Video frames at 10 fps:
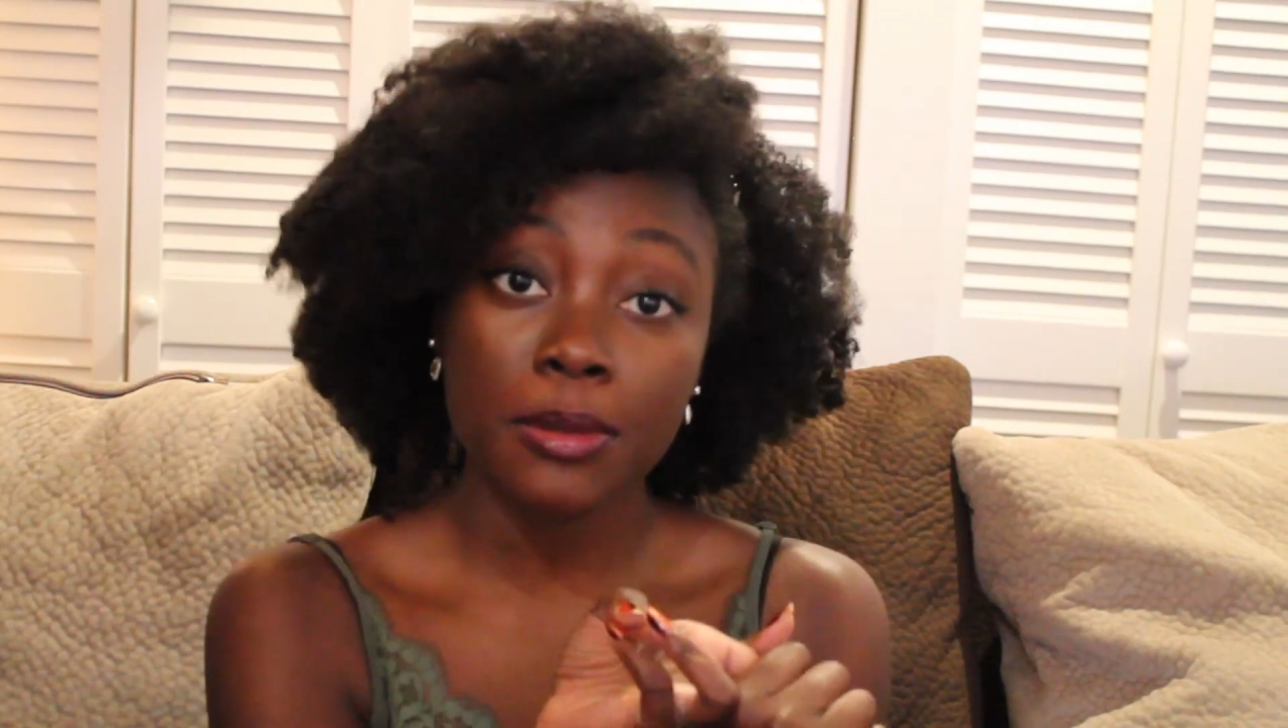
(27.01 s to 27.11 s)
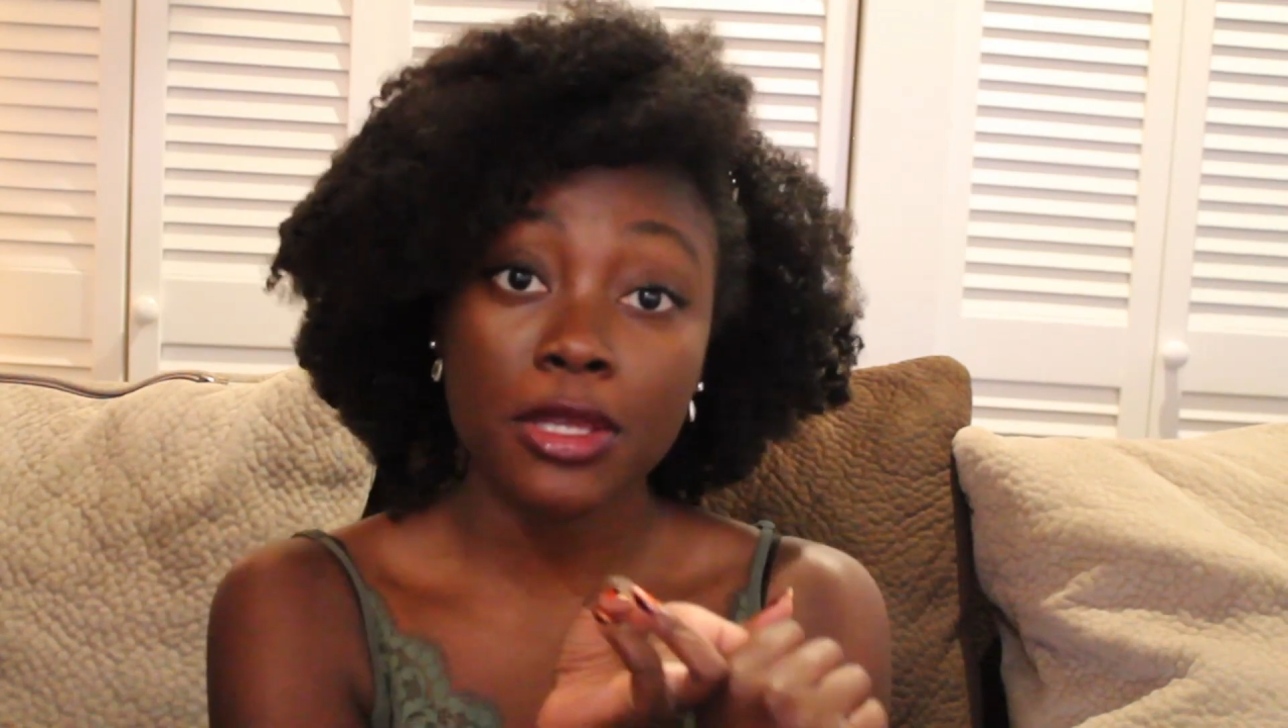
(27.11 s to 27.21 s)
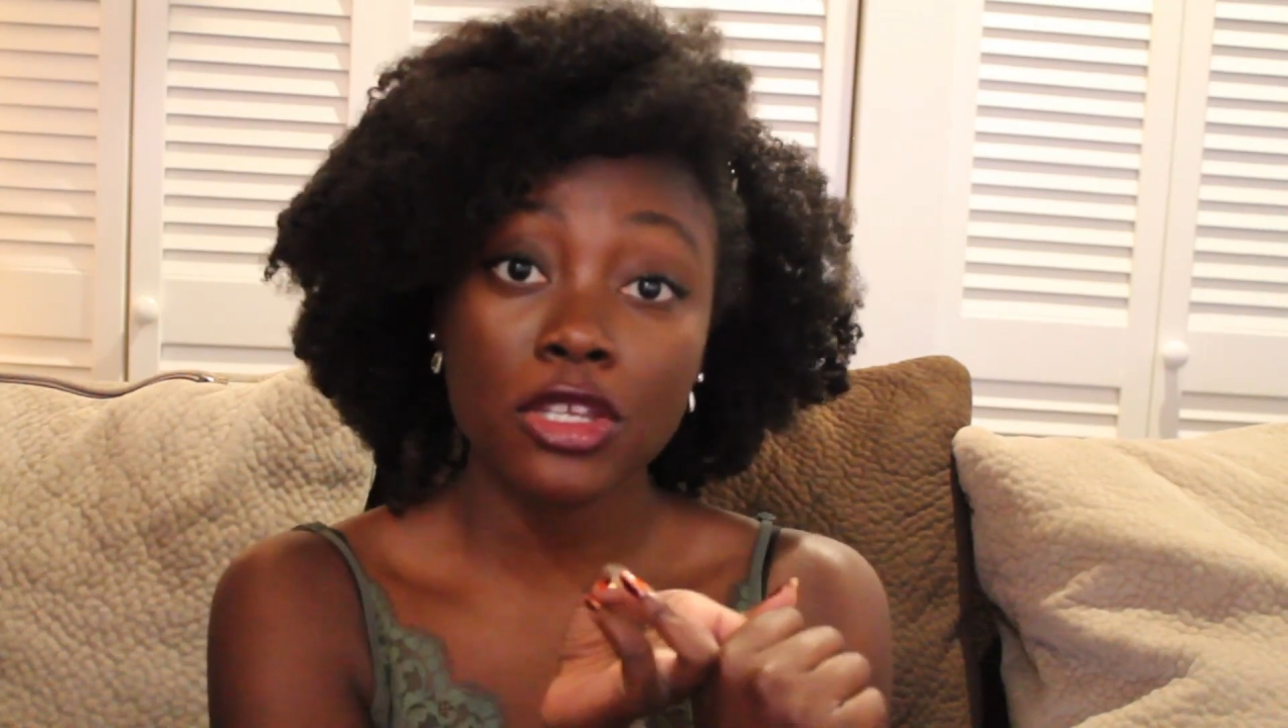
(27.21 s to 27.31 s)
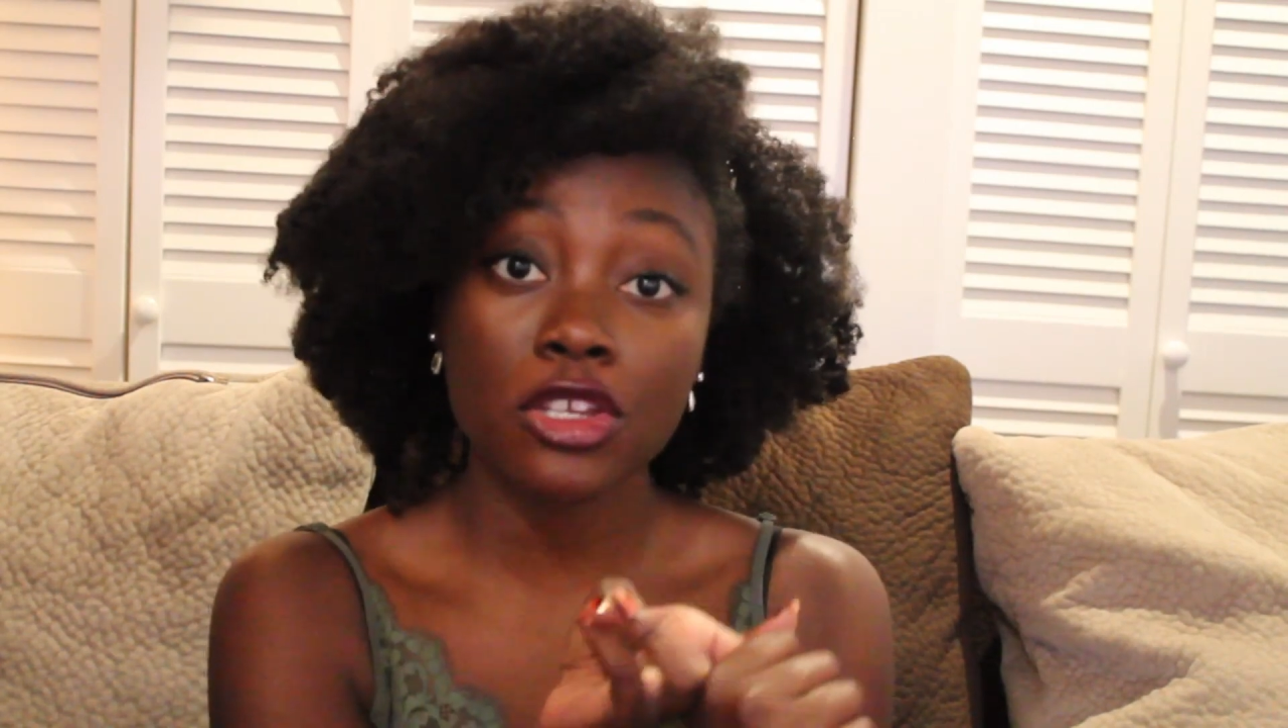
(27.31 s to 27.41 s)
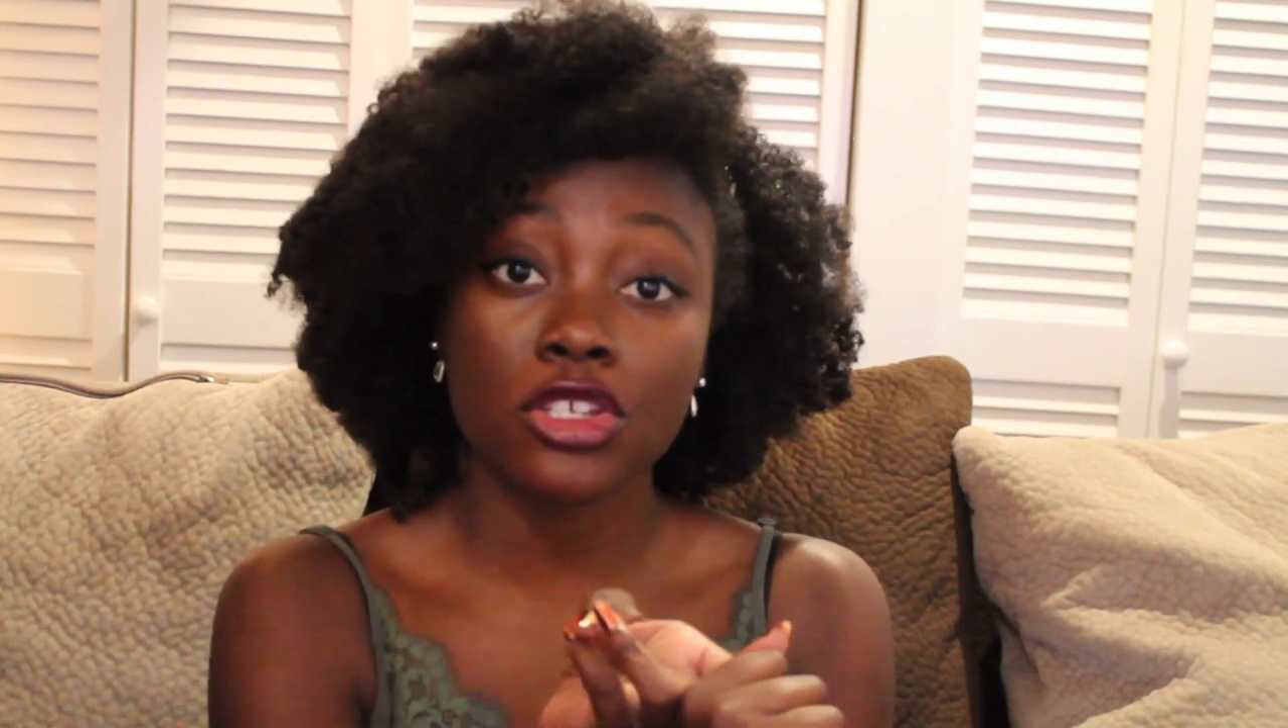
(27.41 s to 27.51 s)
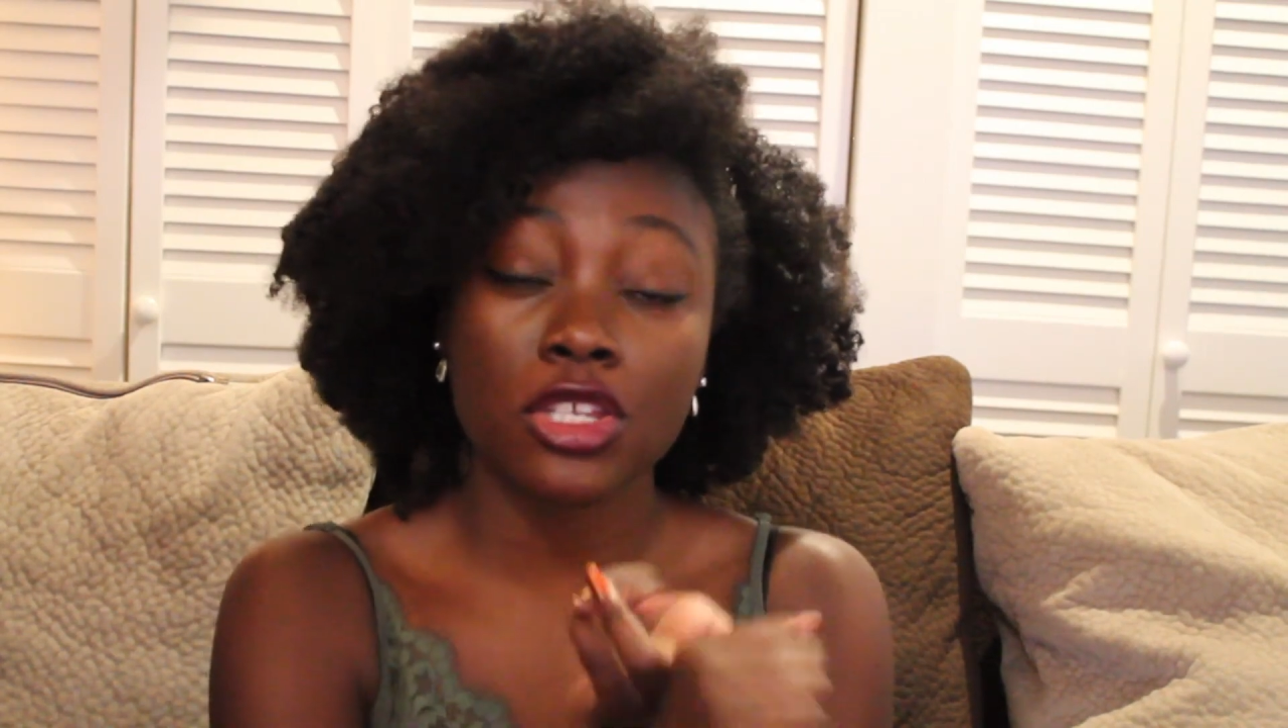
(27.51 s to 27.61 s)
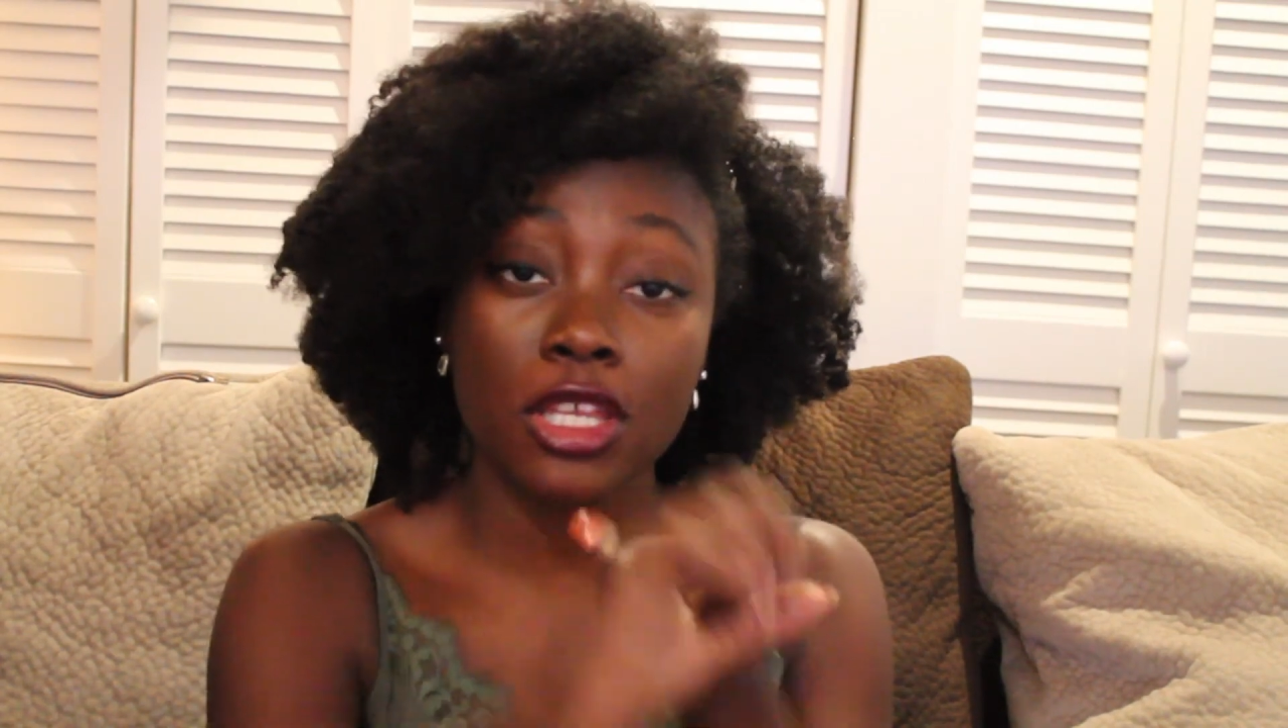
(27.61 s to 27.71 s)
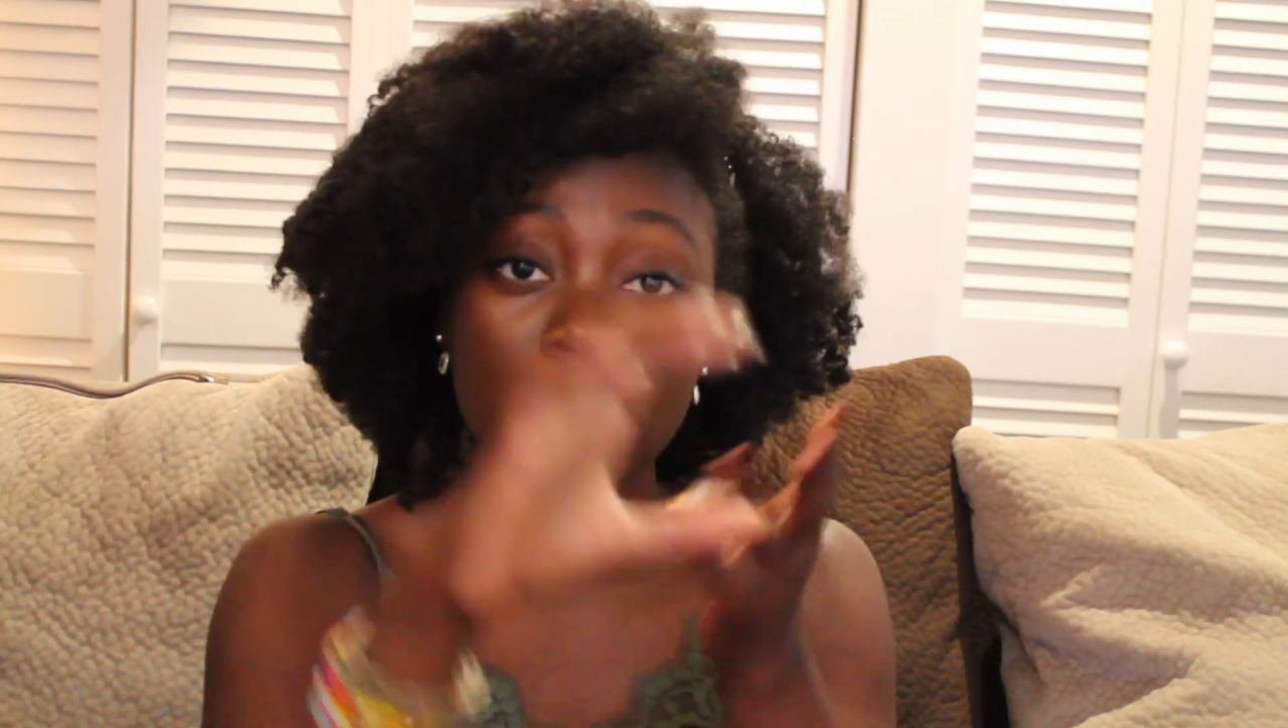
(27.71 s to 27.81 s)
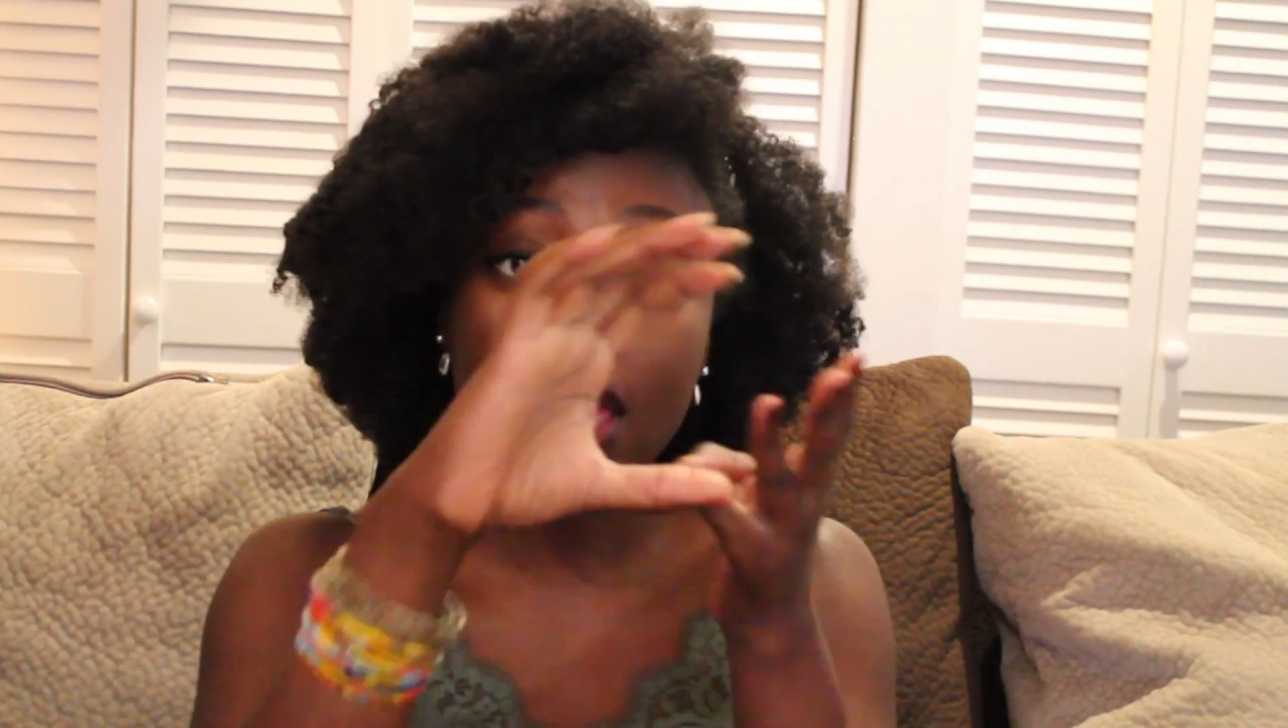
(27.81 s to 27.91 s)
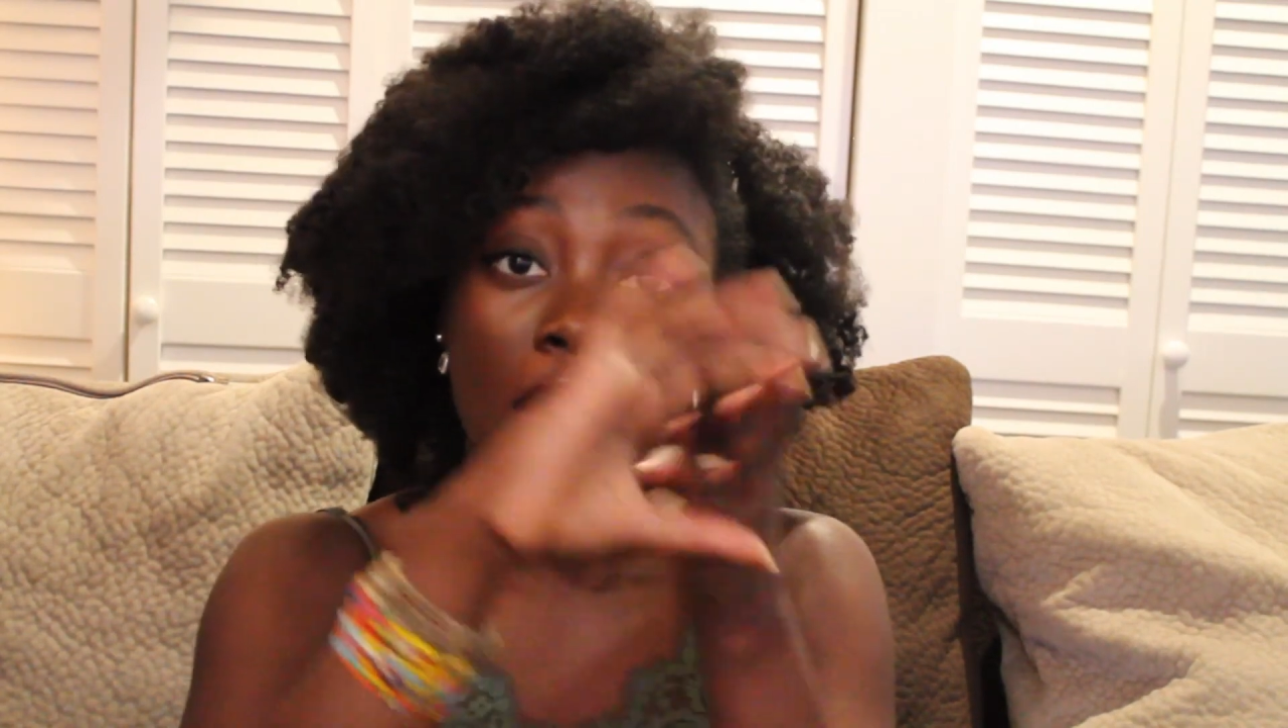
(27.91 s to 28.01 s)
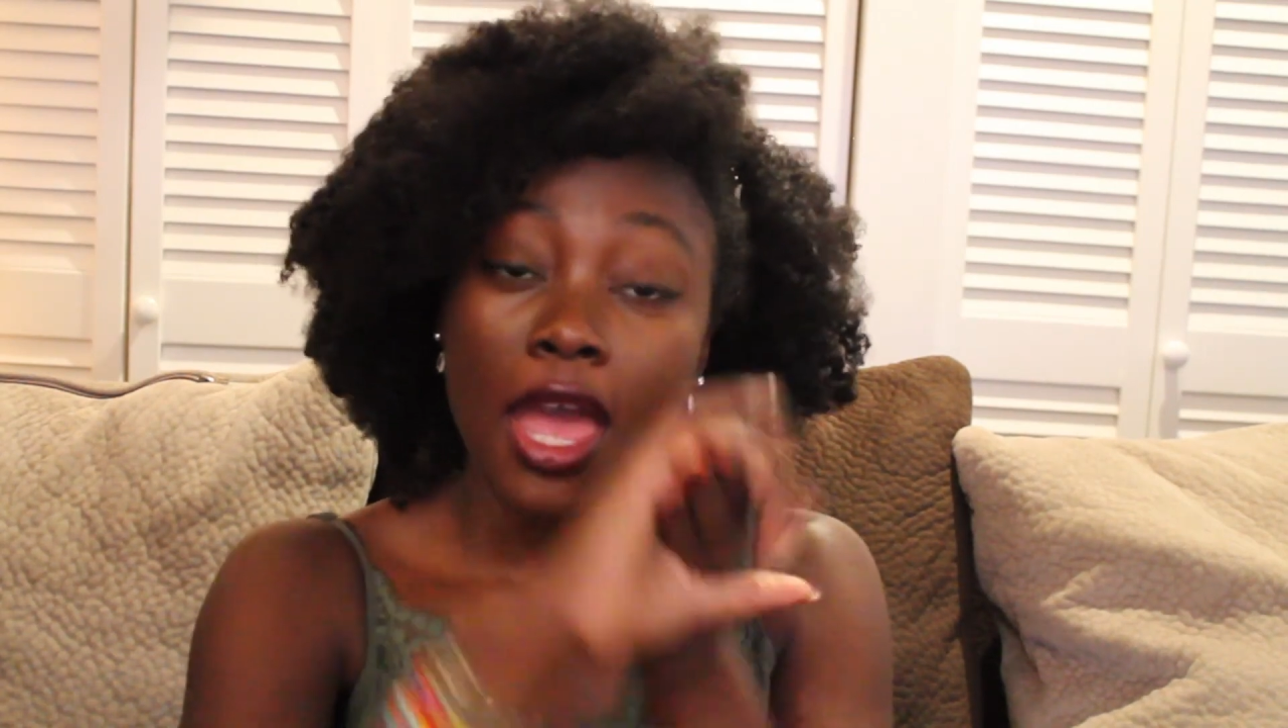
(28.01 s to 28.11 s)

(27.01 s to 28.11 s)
conditioning,